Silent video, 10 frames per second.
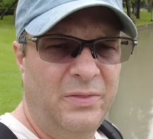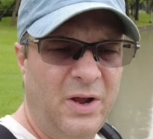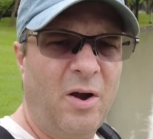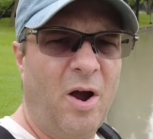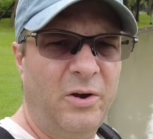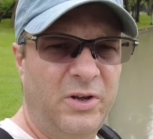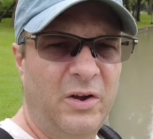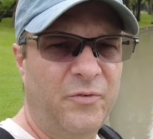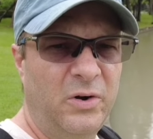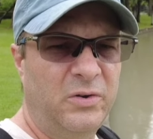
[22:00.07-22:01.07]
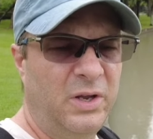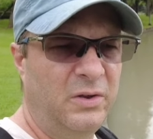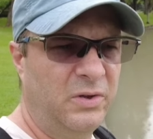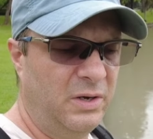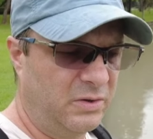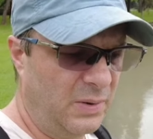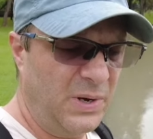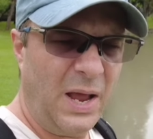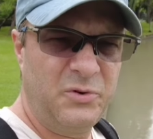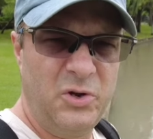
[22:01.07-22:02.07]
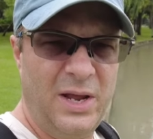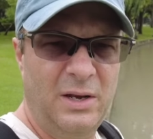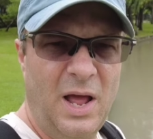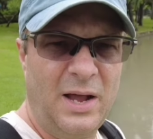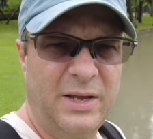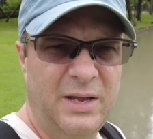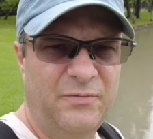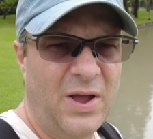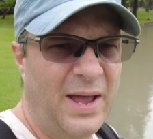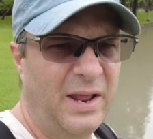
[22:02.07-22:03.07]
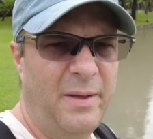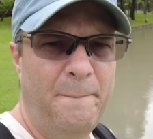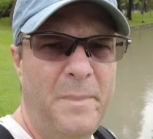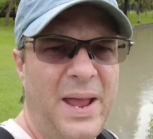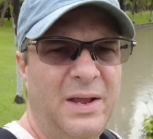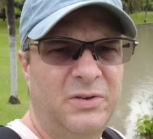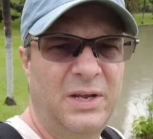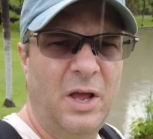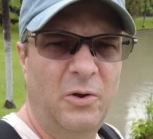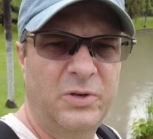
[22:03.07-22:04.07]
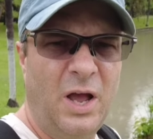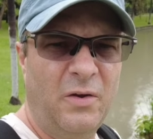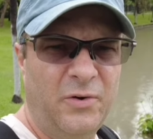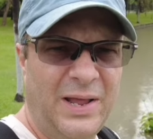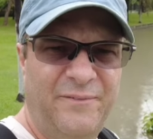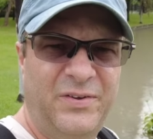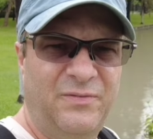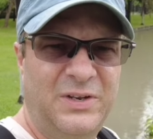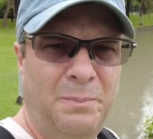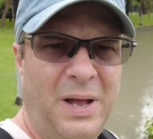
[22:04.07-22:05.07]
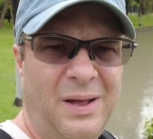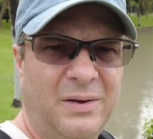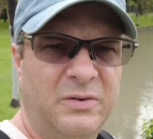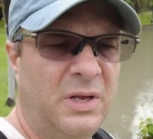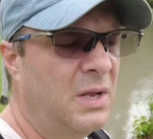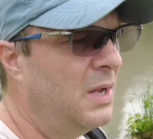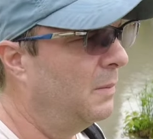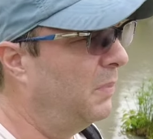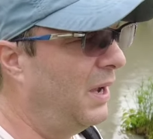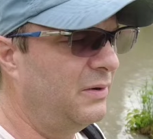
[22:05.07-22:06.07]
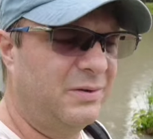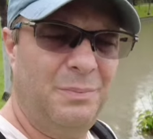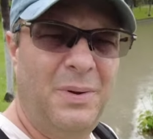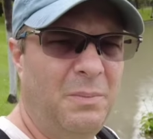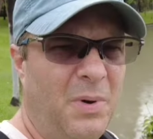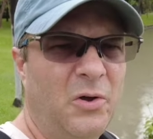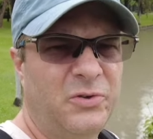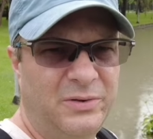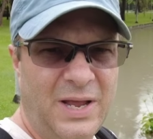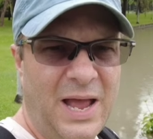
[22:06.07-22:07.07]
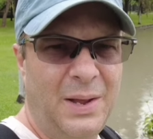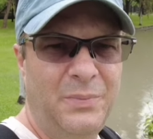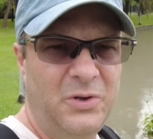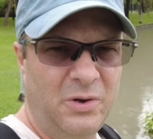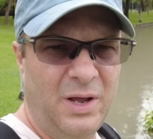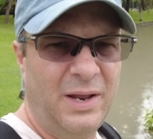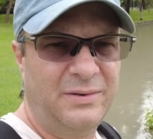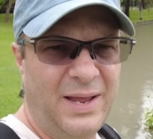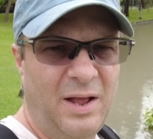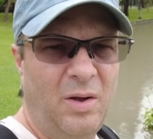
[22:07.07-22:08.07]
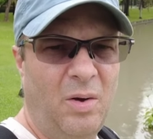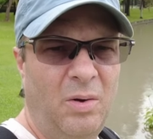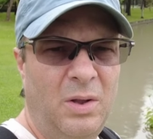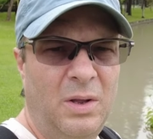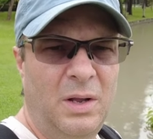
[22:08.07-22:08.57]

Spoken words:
there are differences, and sometimes you get lucky and find an amazing hotel for like 50 bucks. But most of the time you're going to tell